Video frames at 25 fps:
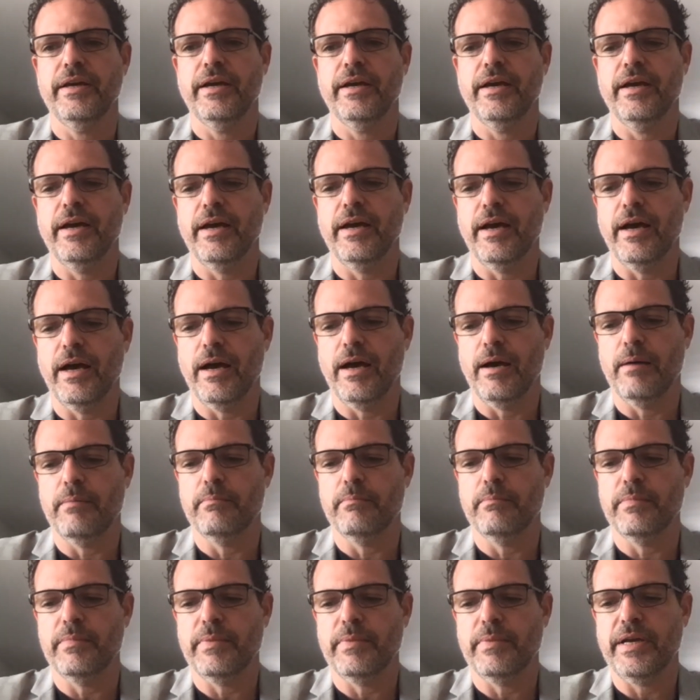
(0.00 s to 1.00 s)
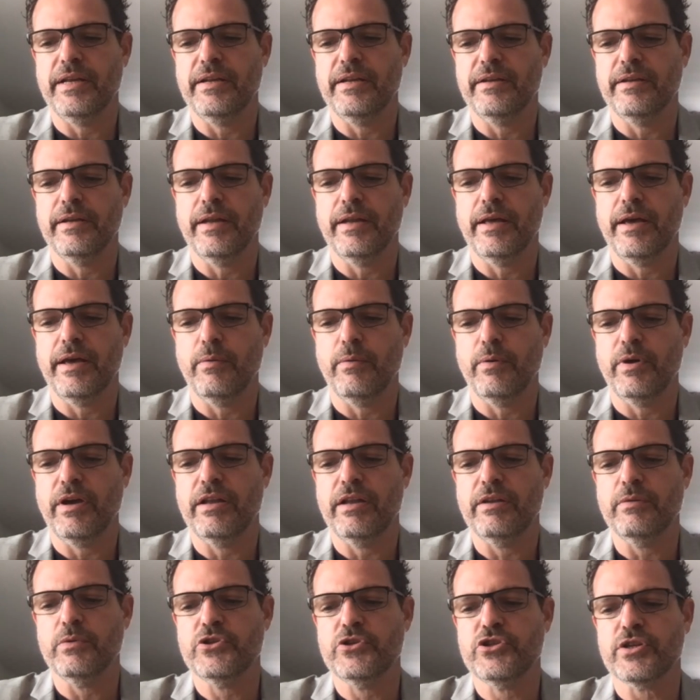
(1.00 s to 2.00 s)
and
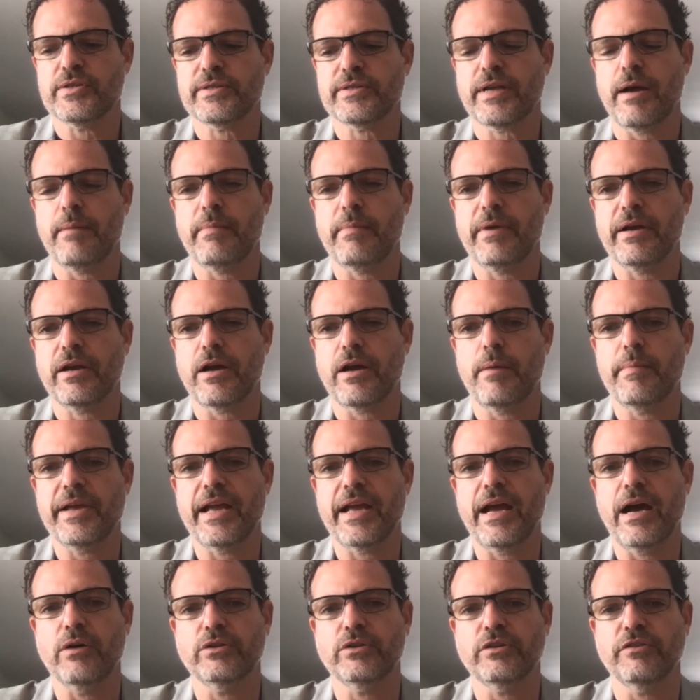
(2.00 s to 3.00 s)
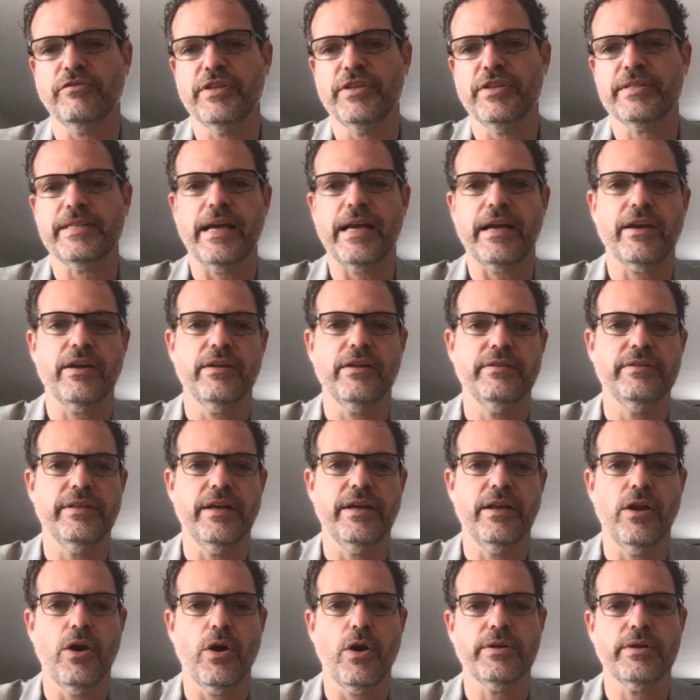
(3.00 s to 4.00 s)
we're just coming out of the second
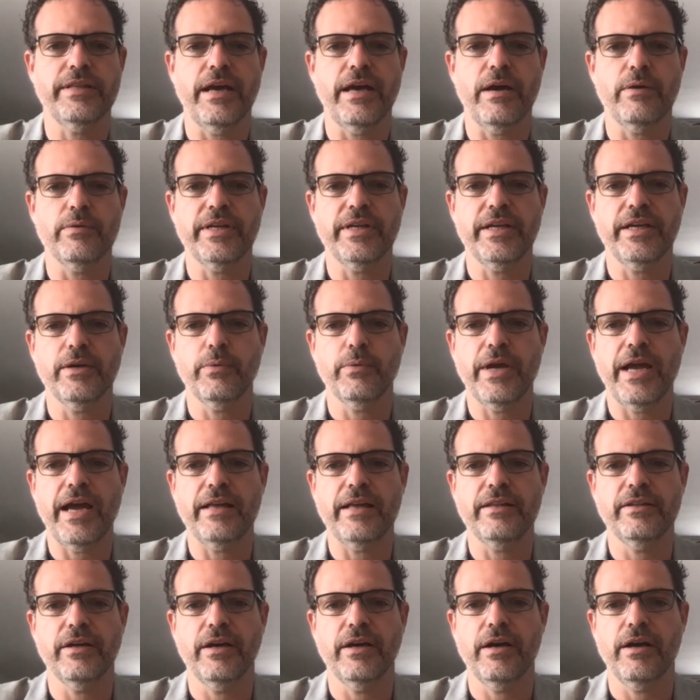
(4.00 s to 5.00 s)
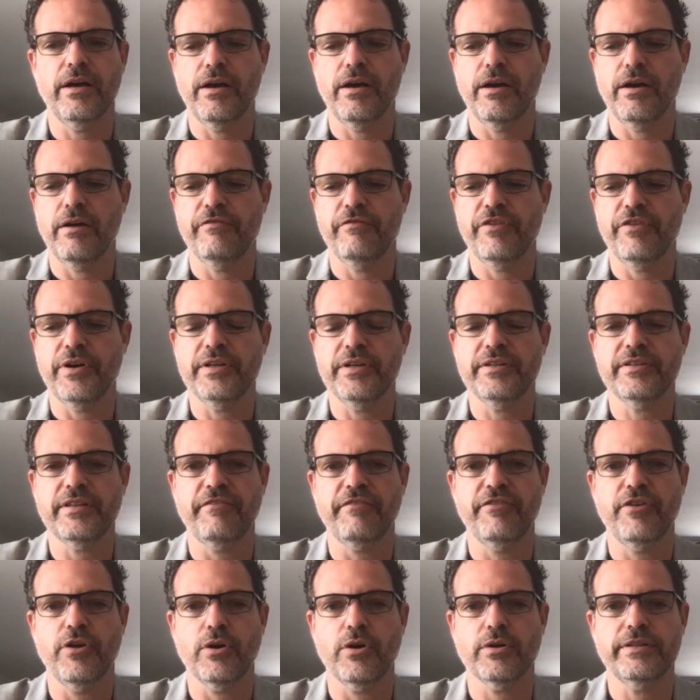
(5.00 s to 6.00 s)
lockdown here. We had a very
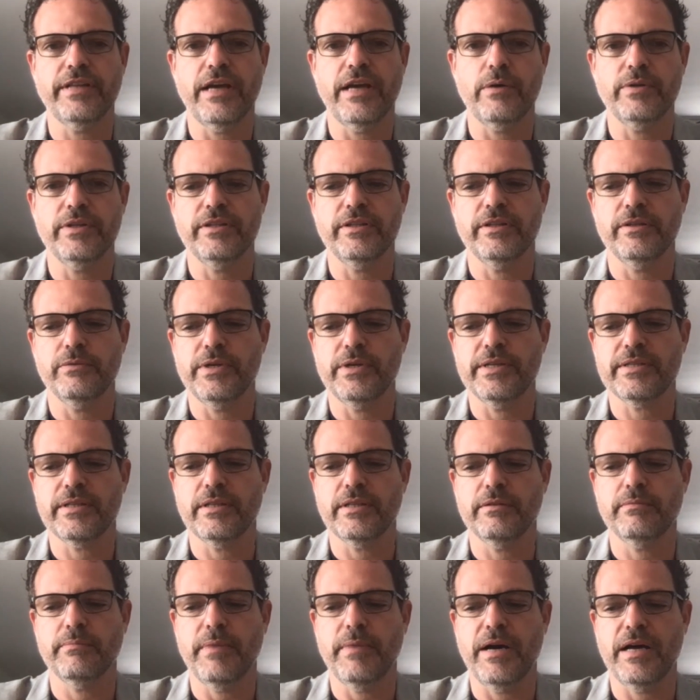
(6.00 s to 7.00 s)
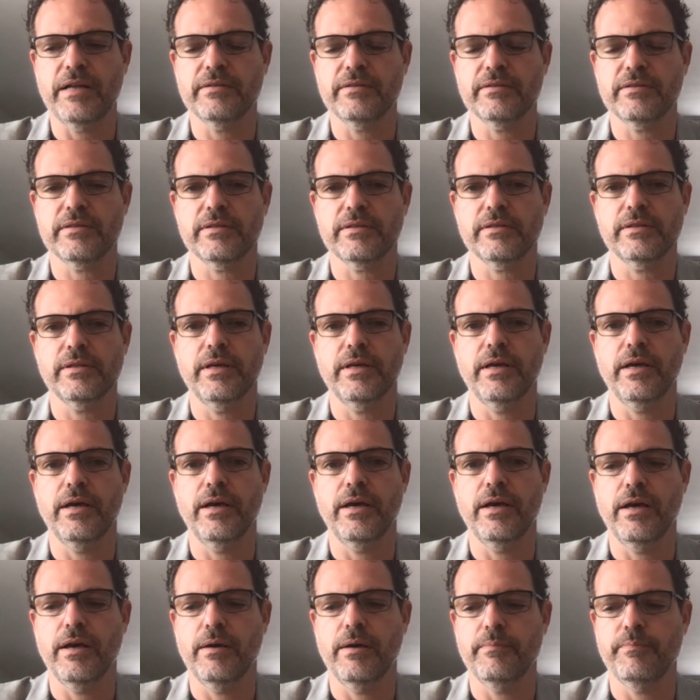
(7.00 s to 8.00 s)
tough lockdown in recent months
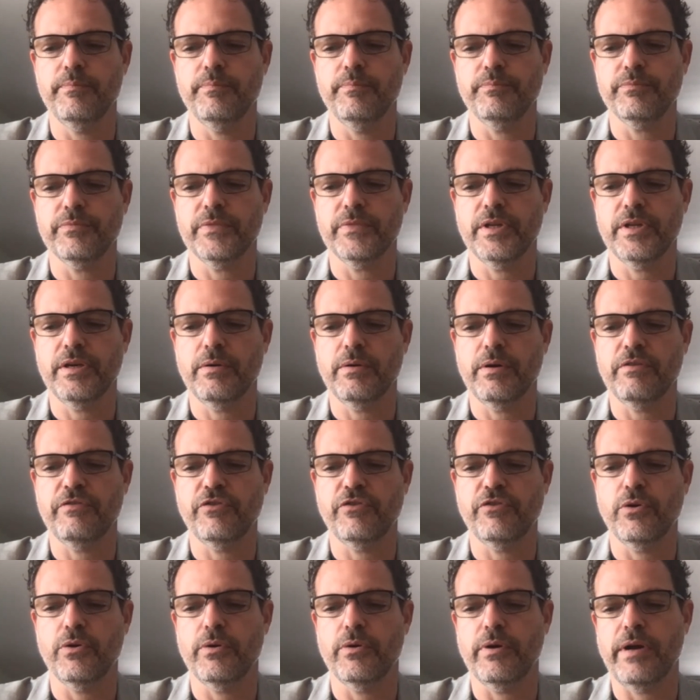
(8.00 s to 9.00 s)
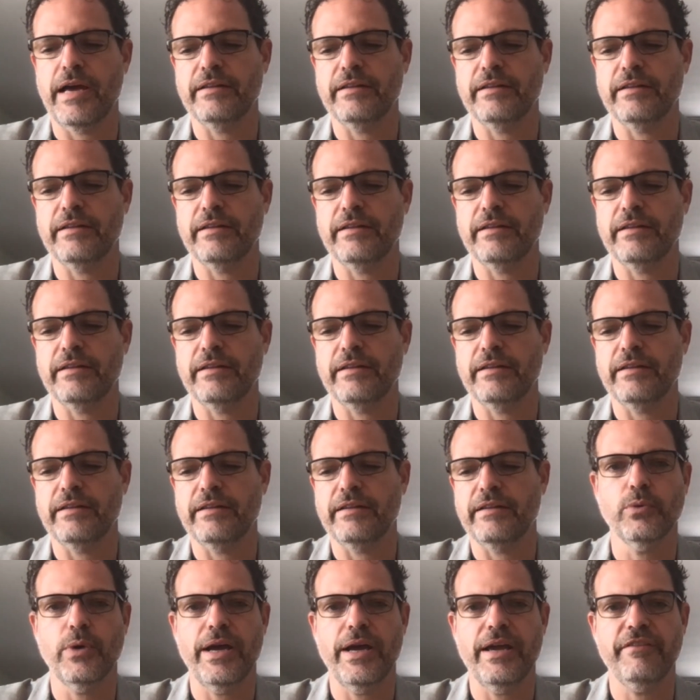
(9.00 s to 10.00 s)
for handling the
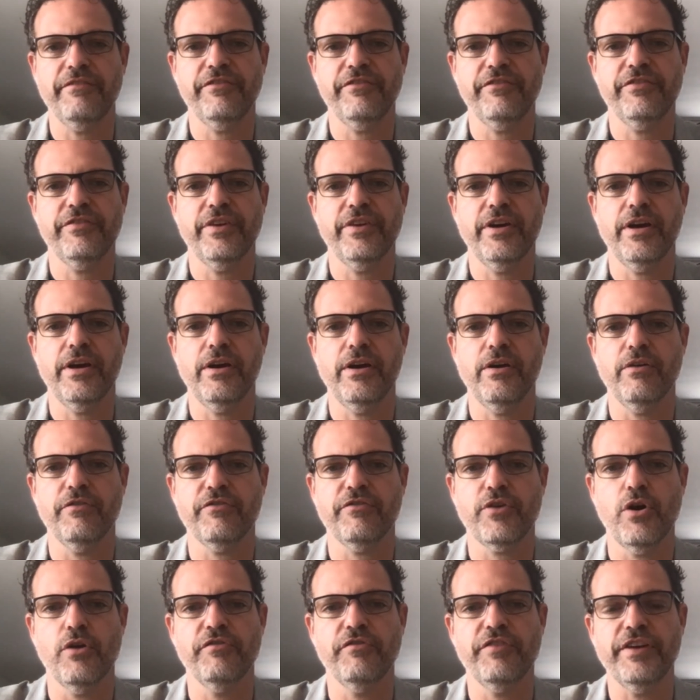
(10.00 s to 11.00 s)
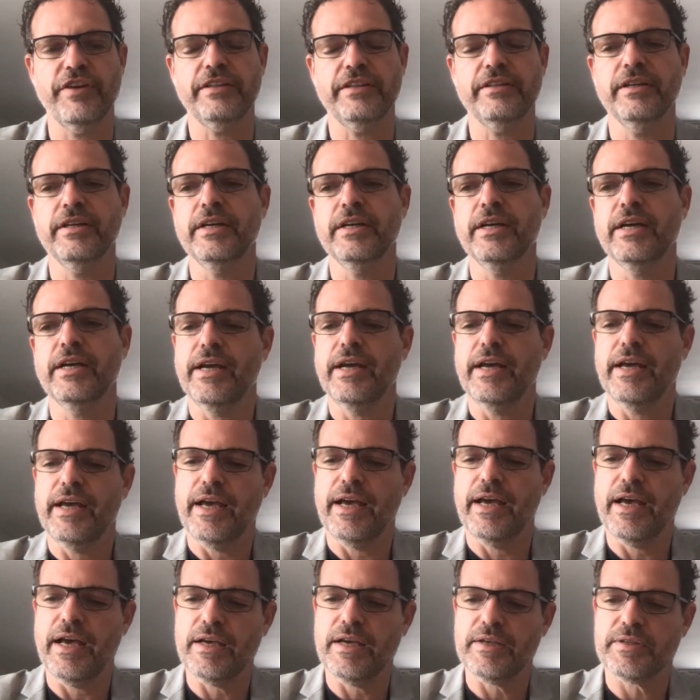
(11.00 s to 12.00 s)
second wave of COVID.
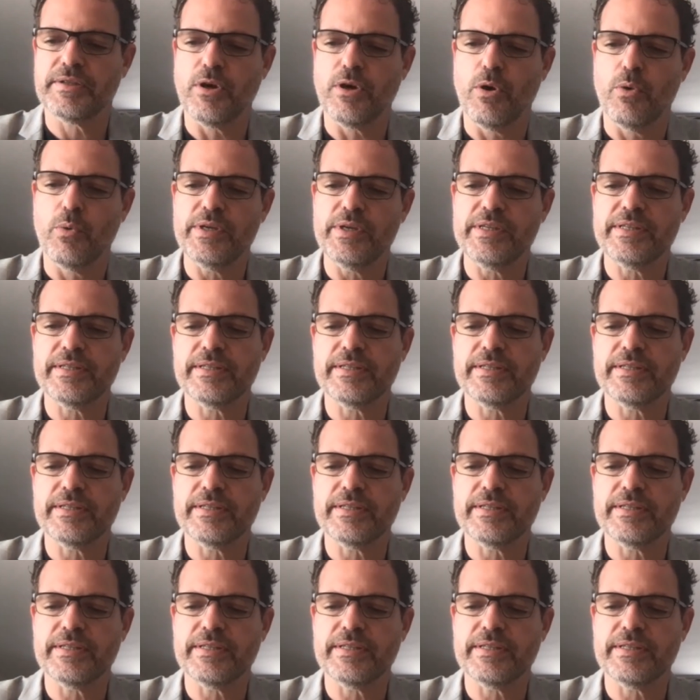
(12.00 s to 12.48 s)
So we